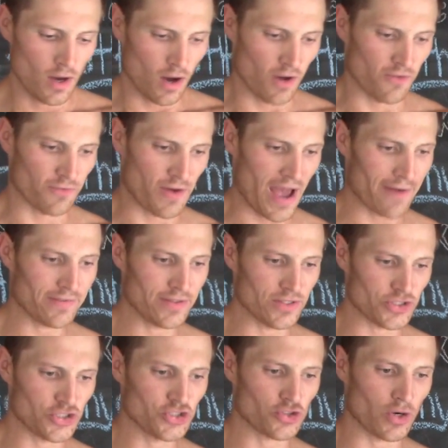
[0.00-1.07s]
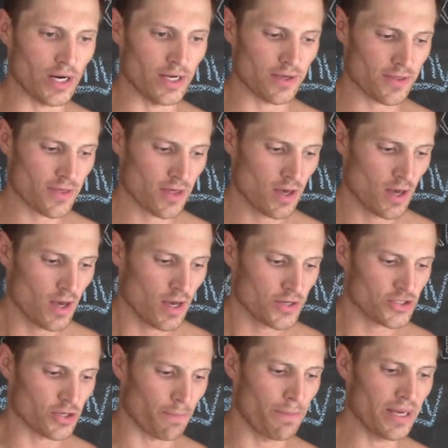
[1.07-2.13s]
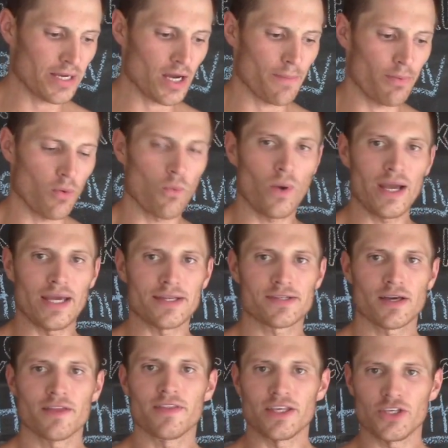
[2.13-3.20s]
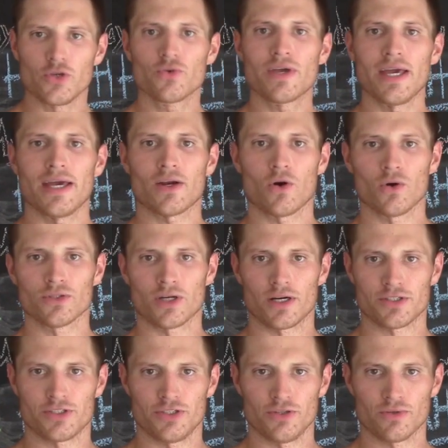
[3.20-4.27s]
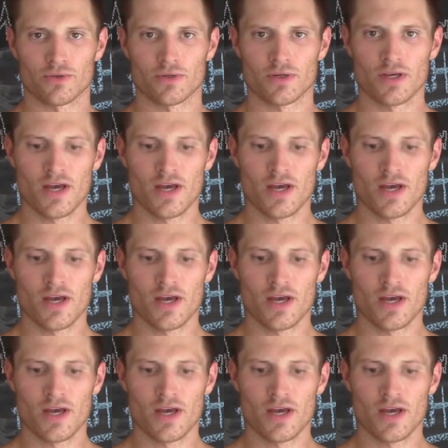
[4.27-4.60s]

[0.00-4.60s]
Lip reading: of having the strength to pick up a weight that you can't hold on to,